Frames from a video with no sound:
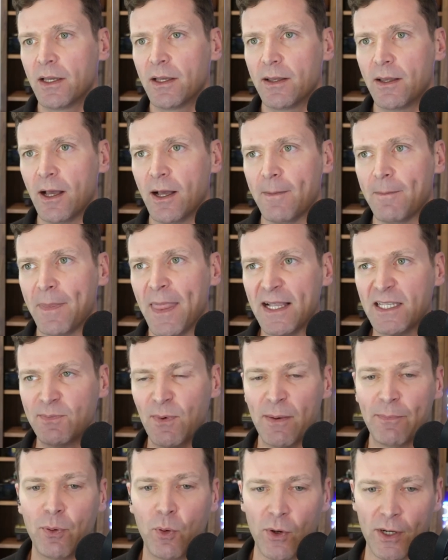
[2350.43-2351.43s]
uh, that's
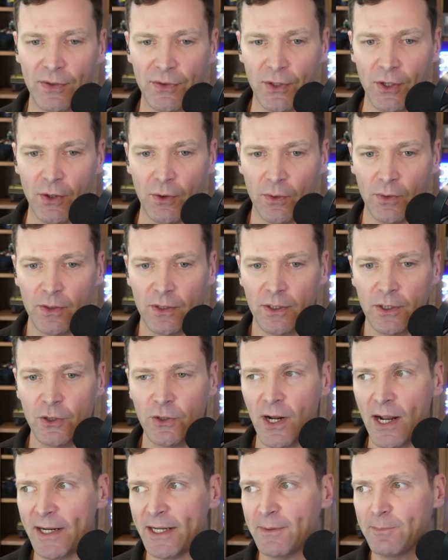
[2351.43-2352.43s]
my point, though. You're
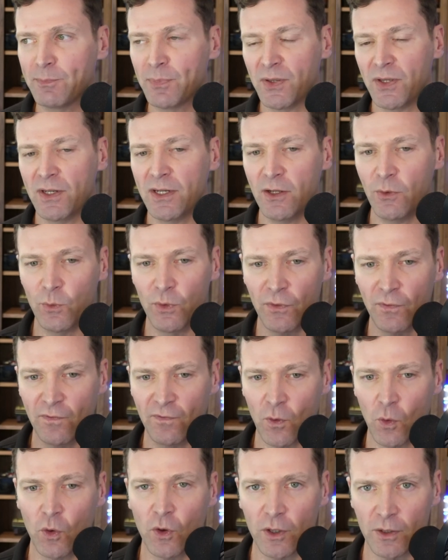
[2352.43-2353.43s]
not competing with
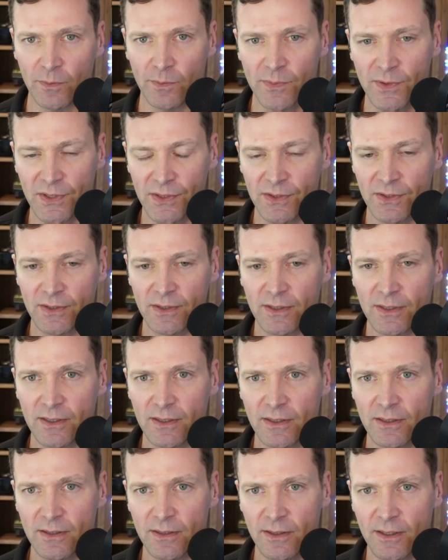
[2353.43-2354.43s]
Forbes
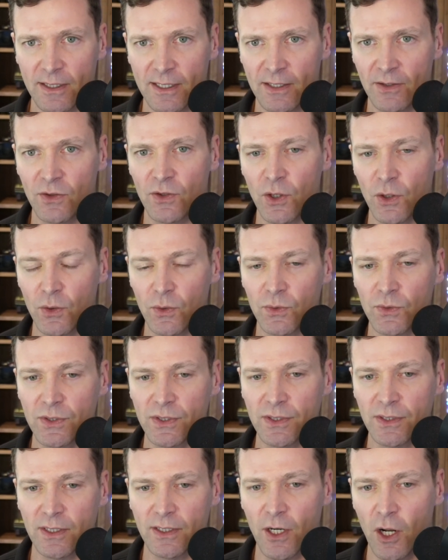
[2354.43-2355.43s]
in
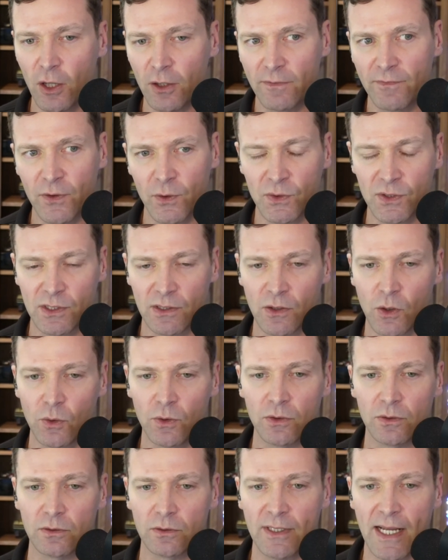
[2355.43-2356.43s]
those, in all of those
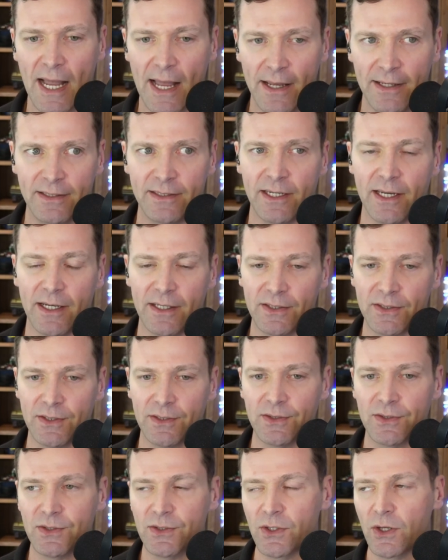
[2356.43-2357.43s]
local contexts.
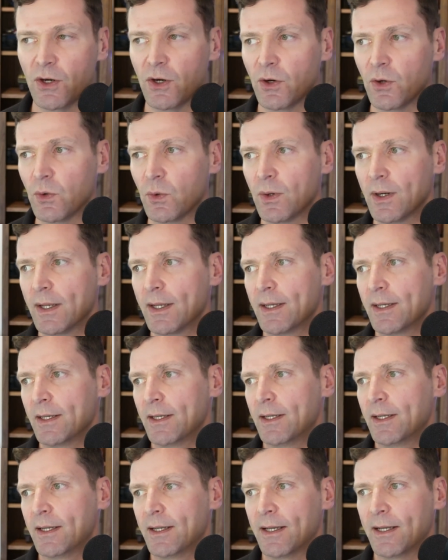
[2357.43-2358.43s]
And so
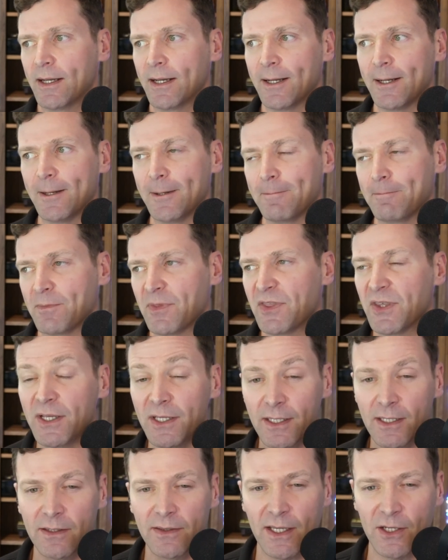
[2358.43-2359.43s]
um,
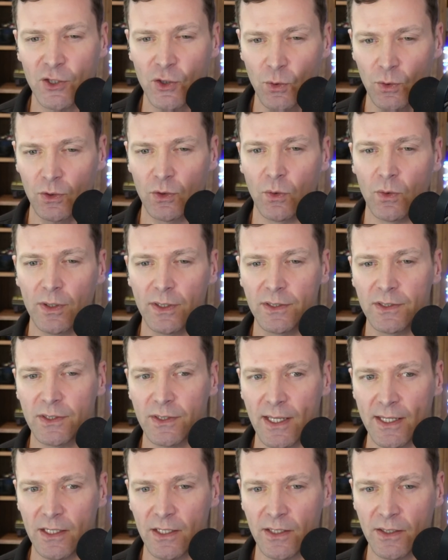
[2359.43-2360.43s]
thinking that you're going
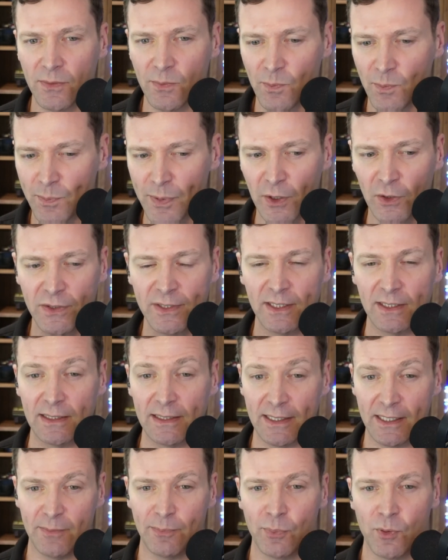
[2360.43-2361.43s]
to, that building a
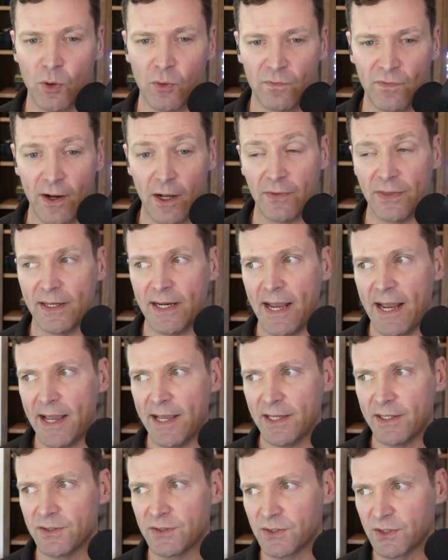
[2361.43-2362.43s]
link profile that
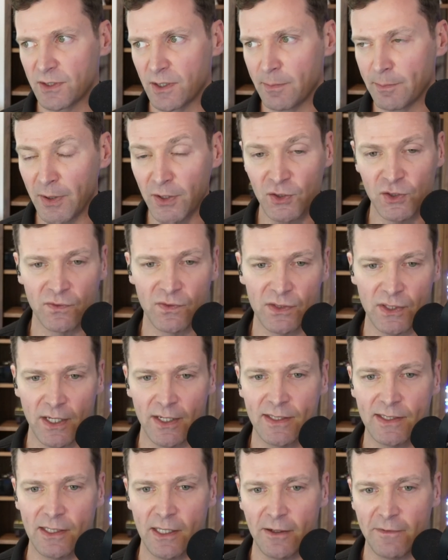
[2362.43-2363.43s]
has a bunch of
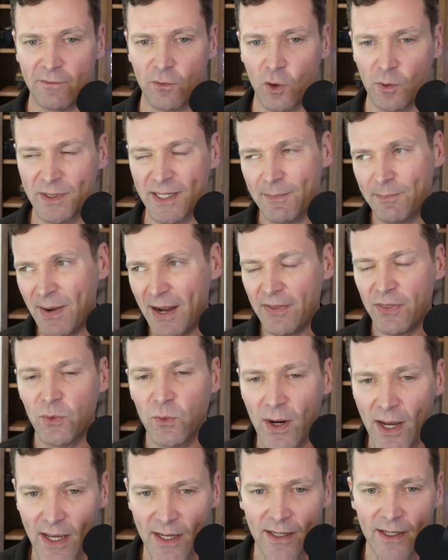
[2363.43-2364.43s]
sites like Forbes. And by the
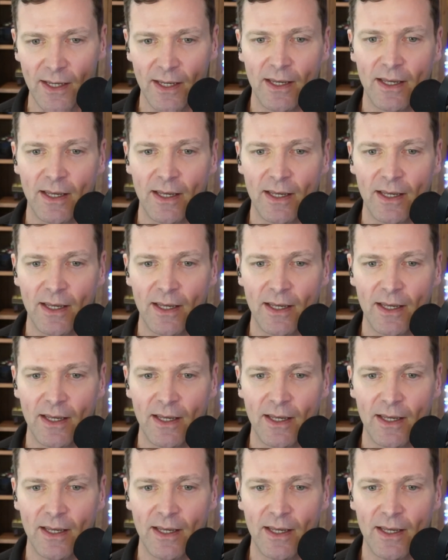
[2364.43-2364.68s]
way,